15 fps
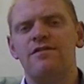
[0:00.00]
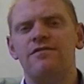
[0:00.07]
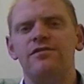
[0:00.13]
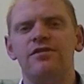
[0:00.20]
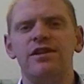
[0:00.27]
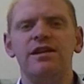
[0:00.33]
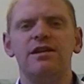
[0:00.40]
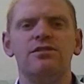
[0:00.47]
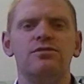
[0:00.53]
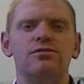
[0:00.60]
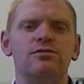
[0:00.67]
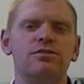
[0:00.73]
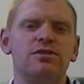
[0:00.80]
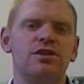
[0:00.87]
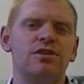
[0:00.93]

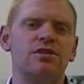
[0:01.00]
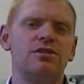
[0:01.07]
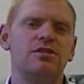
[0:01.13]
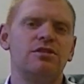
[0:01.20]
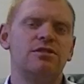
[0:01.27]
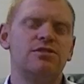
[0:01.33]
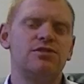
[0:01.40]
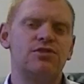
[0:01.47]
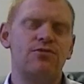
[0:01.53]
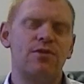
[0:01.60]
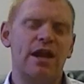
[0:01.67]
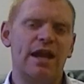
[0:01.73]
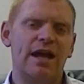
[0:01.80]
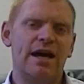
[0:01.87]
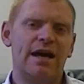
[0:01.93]
Feels good to
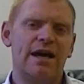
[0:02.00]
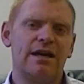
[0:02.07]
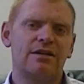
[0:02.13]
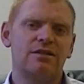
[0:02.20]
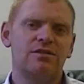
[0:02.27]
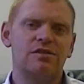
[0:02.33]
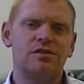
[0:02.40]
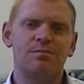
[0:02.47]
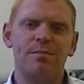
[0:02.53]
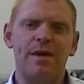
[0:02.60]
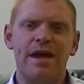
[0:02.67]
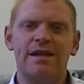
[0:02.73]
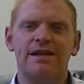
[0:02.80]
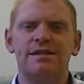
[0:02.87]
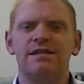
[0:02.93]
relax
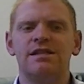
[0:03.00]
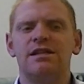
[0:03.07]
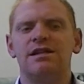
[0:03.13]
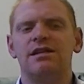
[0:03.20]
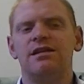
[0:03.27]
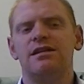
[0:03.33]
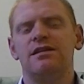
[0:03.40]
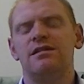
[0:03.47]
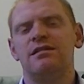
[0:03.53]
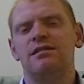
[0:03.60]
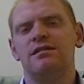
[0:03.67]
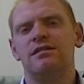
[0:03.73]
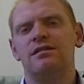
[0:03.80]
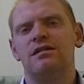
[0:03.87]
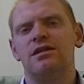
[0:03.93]
mentally.
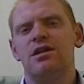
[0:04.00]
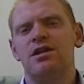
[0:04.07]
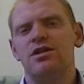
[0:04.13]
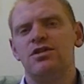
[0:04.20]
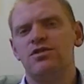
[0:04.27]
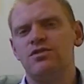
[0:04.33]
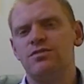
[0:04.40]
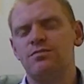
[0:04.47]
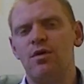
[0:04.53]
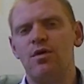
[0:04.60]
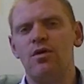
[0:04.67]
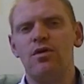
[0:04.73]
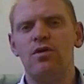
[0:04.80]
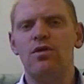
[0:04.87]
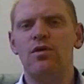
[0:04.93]
Just
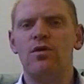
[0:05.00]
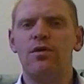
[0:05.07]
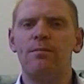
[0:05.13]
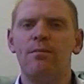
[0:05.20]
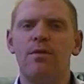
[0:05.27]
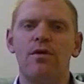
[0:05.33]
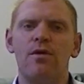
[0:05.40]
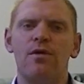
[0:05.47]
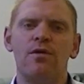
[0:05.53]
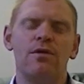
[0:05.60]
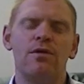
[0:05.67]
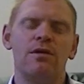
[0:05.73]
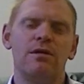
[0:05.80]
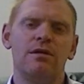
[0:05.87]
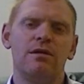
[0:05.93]
more and more.
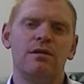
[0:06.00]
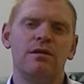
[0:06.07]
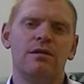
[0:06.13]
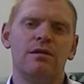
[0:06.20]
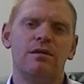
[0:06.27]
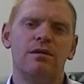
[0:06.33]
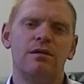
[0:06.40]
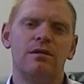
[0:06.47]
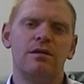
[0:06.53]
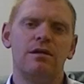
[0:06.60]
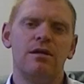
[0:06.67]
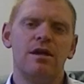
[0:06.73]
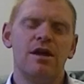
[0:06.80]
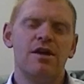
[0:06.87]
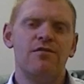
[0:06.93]

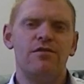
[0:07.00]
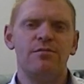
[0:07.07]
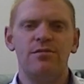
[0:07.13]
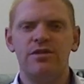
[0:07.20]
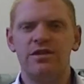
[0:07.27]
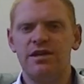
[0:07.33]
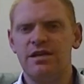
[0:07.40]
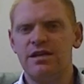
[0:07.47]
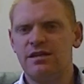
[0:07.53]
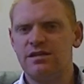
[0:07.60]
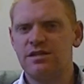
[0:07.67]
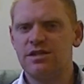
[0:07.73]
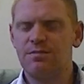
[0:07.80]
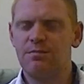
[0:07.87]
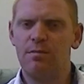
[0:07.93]
From
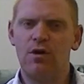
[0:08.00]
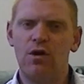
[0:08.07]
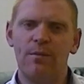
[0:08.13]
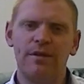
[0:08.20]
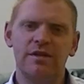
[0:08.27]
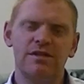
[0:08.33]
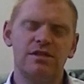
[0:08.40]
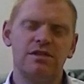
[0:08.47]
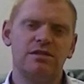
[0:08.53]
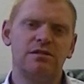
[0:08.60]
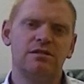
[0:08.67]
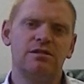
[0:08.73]
this moment on,